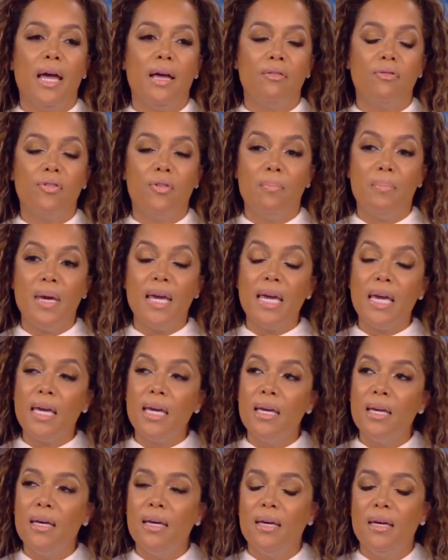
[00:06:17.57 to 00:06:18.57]
And for
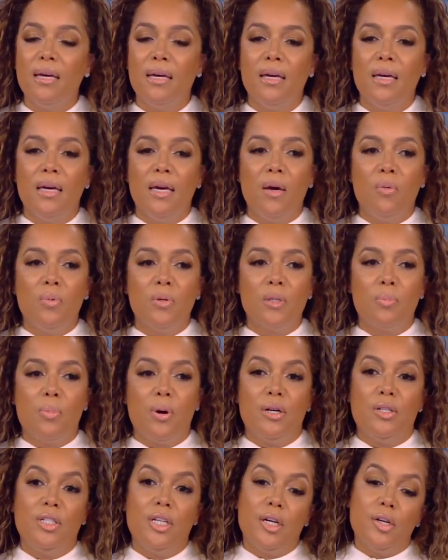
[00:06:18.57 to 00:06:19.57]
me, it was
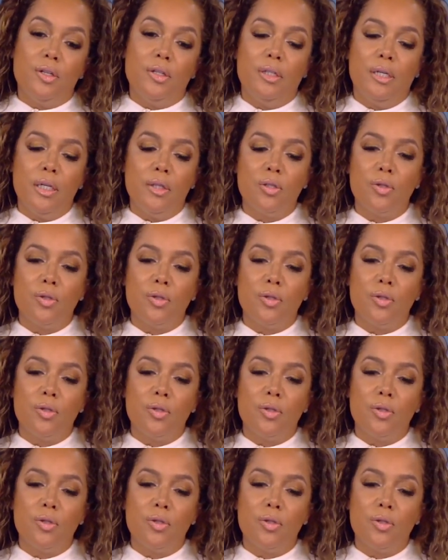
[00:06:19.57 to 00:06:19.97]
particularly